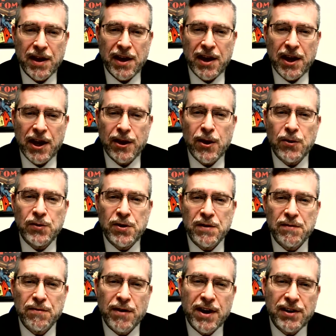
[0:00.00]
Hello, dear
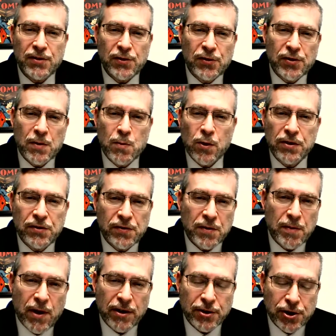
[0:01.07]
friends. Some words for
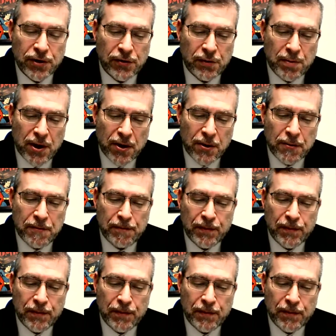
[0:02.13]
Parshas Bo.